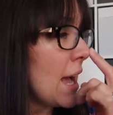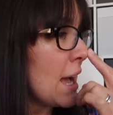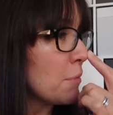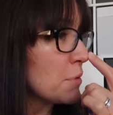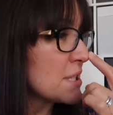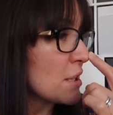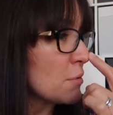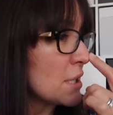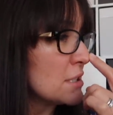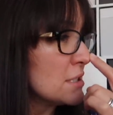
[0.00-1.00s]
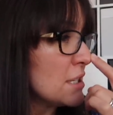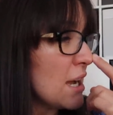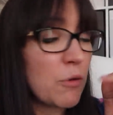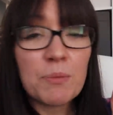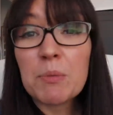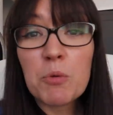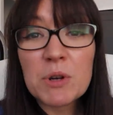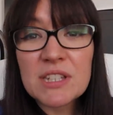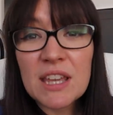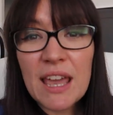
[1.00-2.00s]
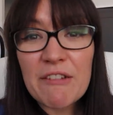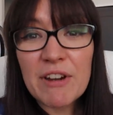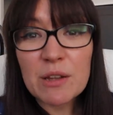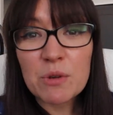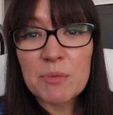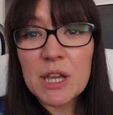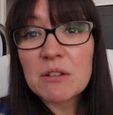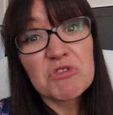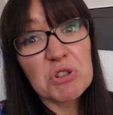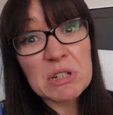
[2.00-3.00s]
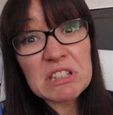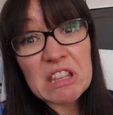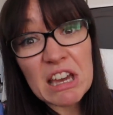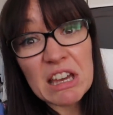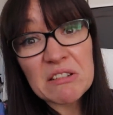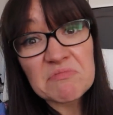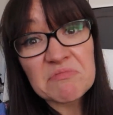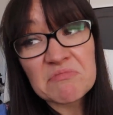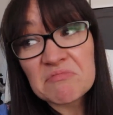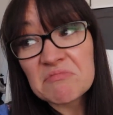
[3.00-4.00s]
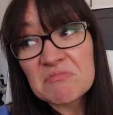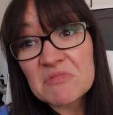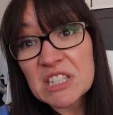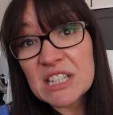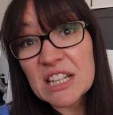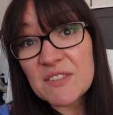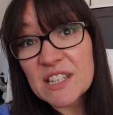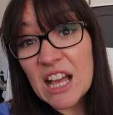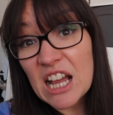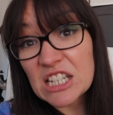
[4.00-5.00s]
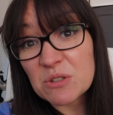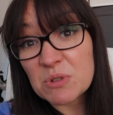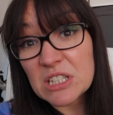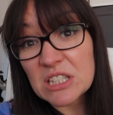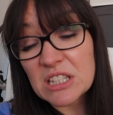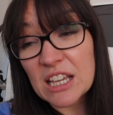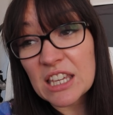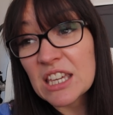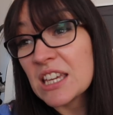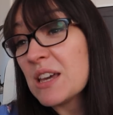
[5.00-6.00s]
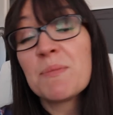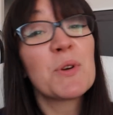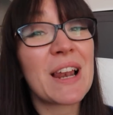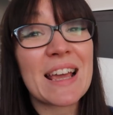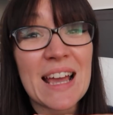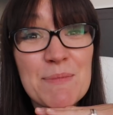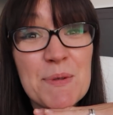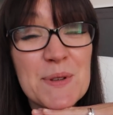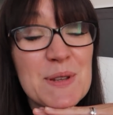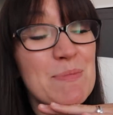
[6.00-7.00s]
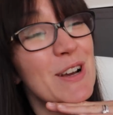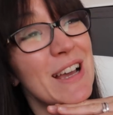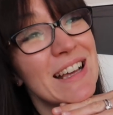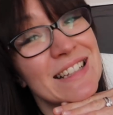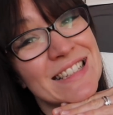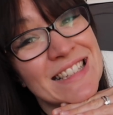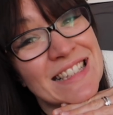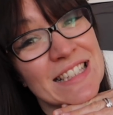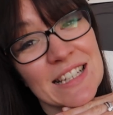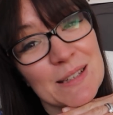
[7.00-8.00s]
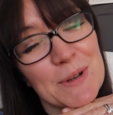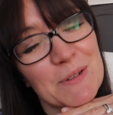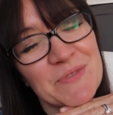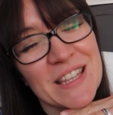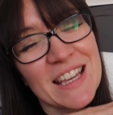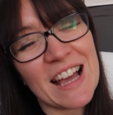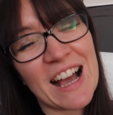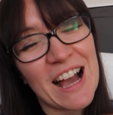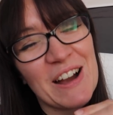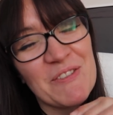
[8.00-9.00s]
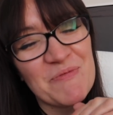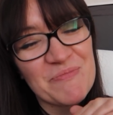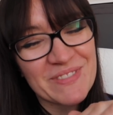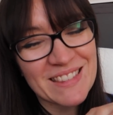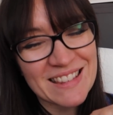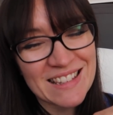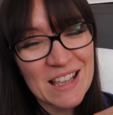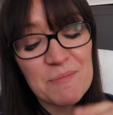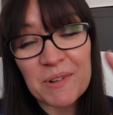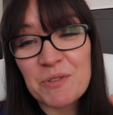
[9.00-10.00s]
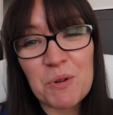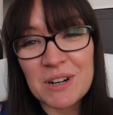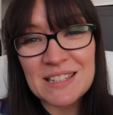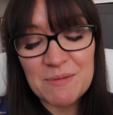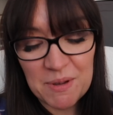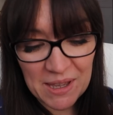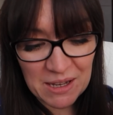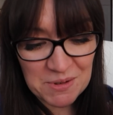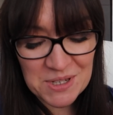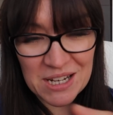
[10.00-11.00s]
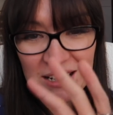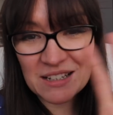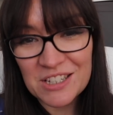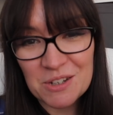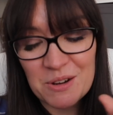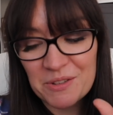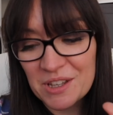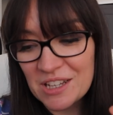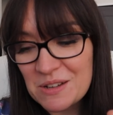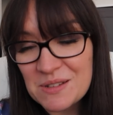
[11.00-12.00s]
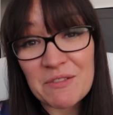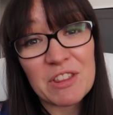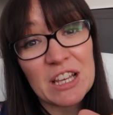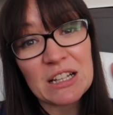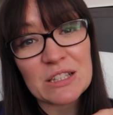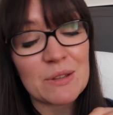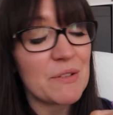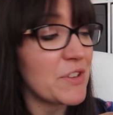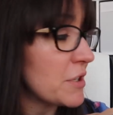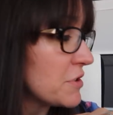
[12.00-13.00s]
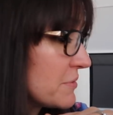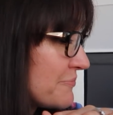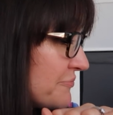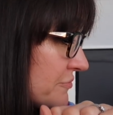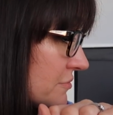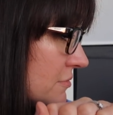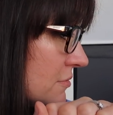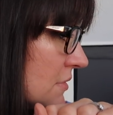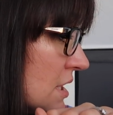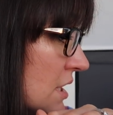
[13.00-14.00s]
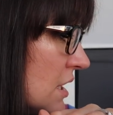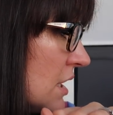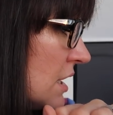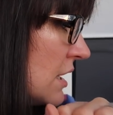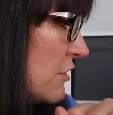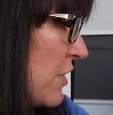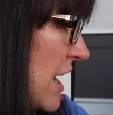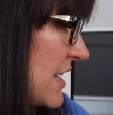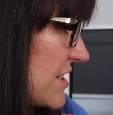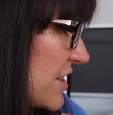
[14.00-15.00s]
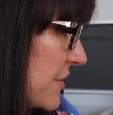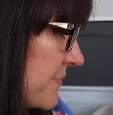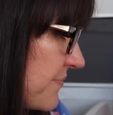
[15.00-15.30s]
And what's the other one? Oh, people want to see a get ready with me. Do you want to see that? Because that's basically, I don't want to like feel like I'm a YouTube blogger, because I'm not. If you want to see my makeup routine and show you everything I use and everything, I'll do that video too. Right,